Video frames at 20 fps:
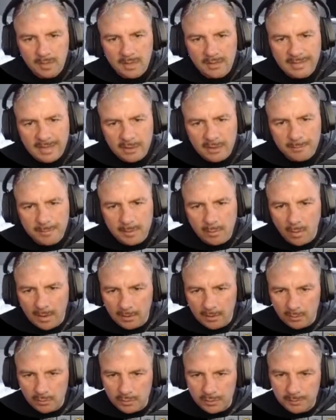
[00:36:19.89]
That could be
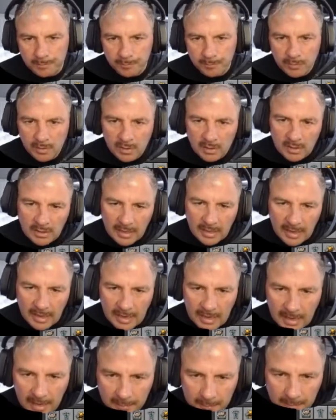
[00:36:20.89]
quite good.
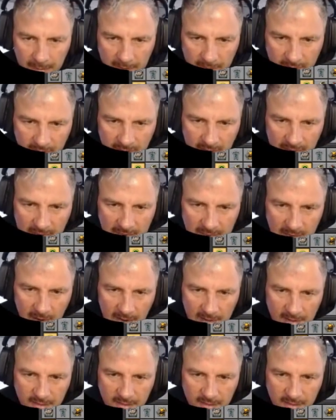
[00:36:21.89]
Then I